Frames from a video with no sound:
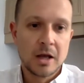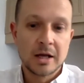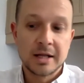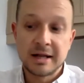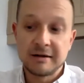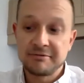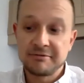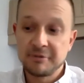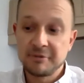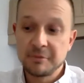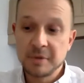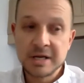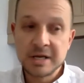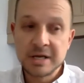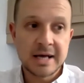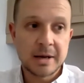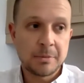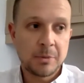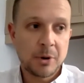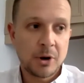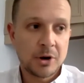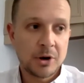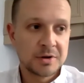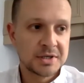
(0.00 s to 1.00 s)
Now, for me,
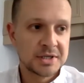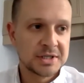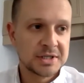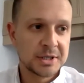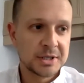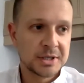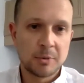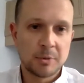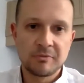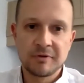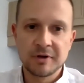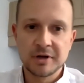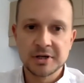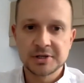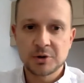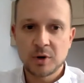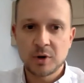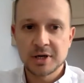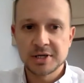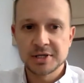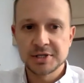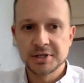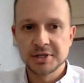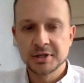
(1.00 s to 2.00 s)
that poses an obvious
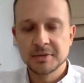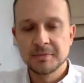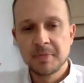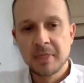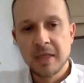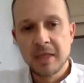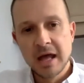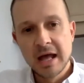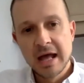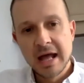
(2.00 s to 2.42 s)
question.